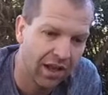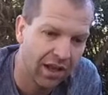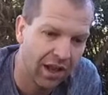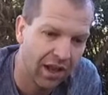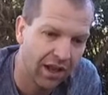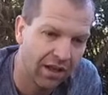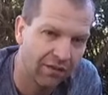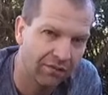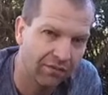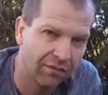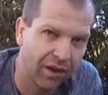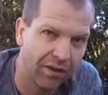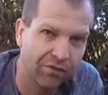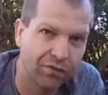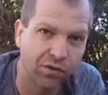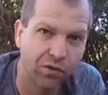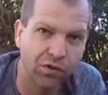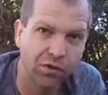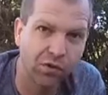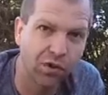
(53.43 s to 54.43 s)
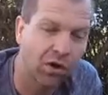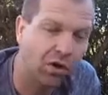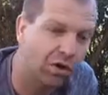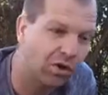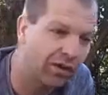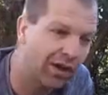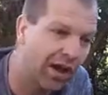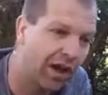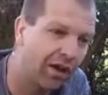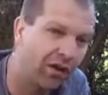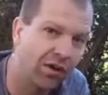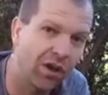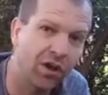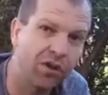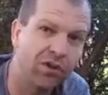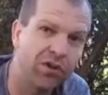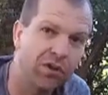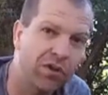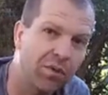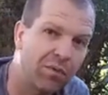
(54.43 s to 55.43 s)
I've crawled out
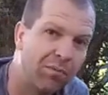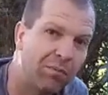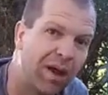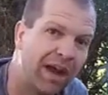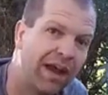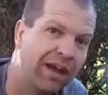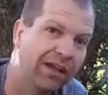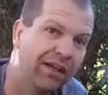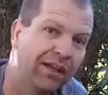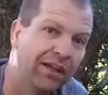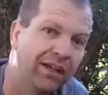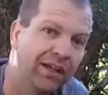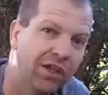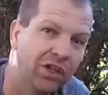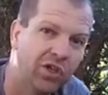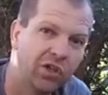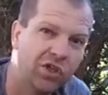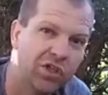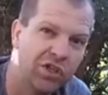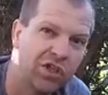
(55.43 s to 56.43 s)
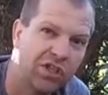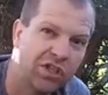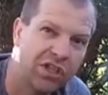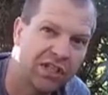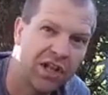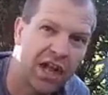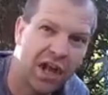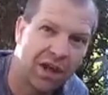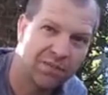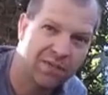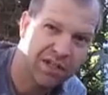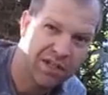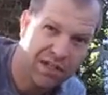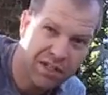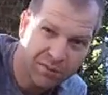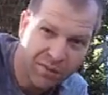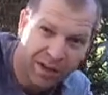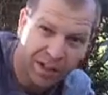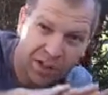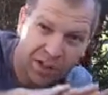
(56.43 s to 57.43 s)
onto the bank just in time to see my